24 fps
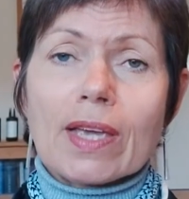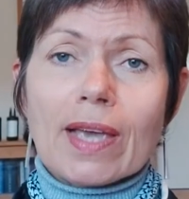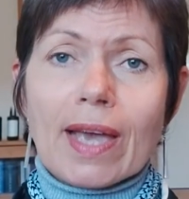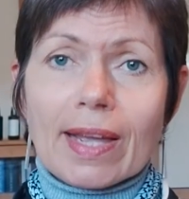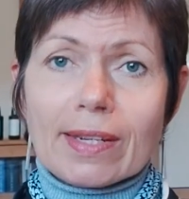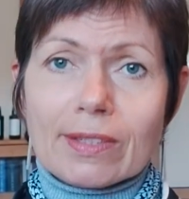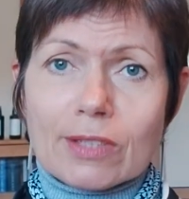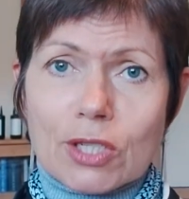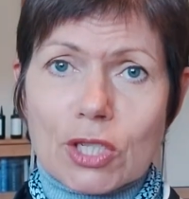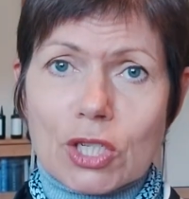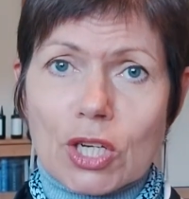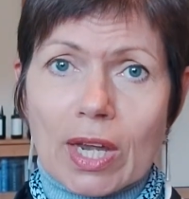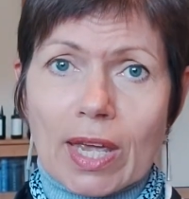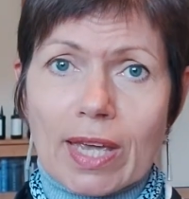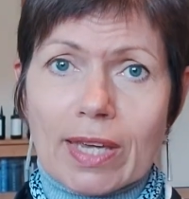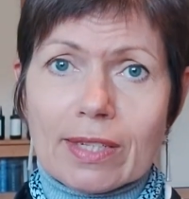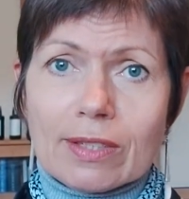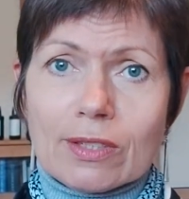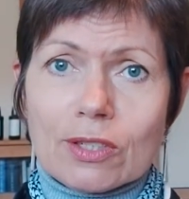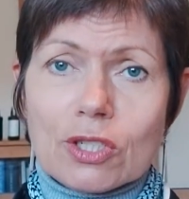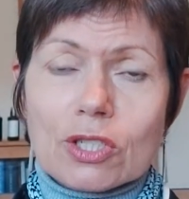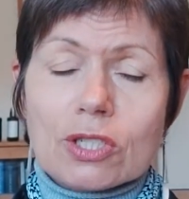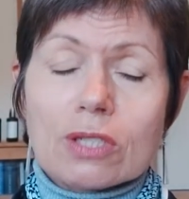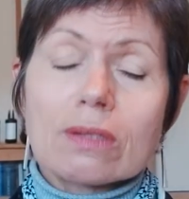can
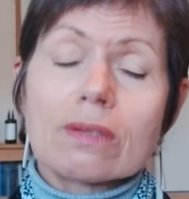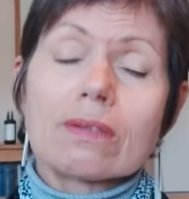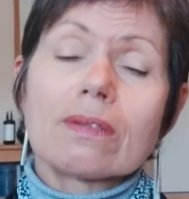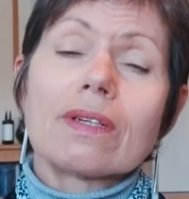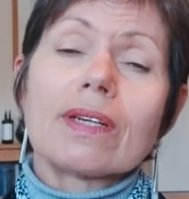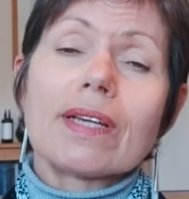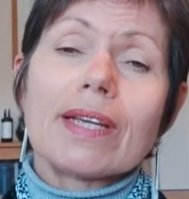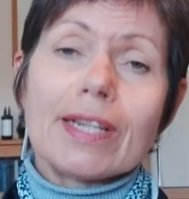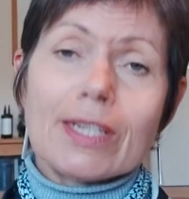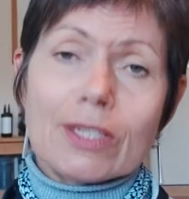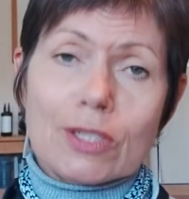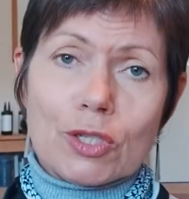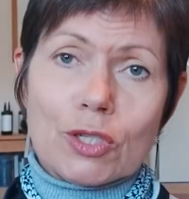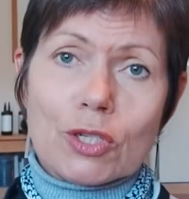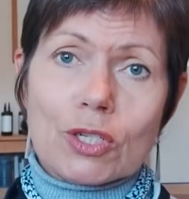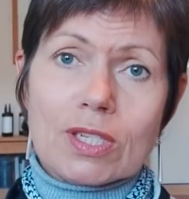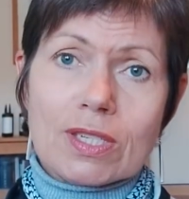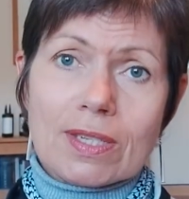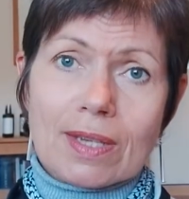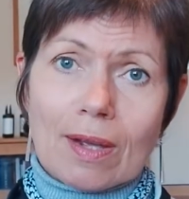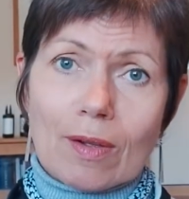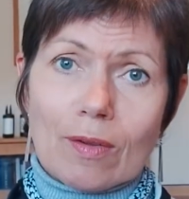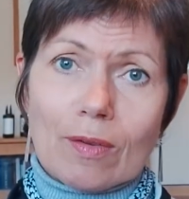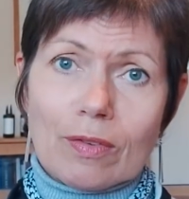change is
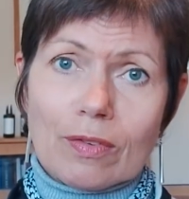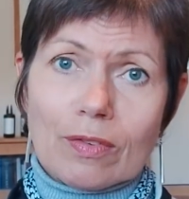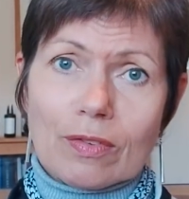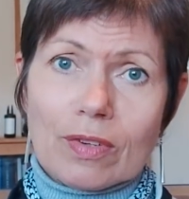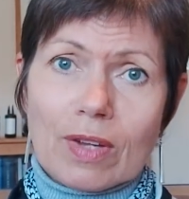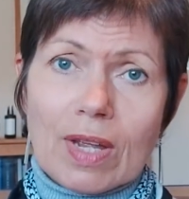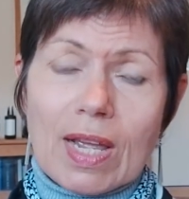yourself.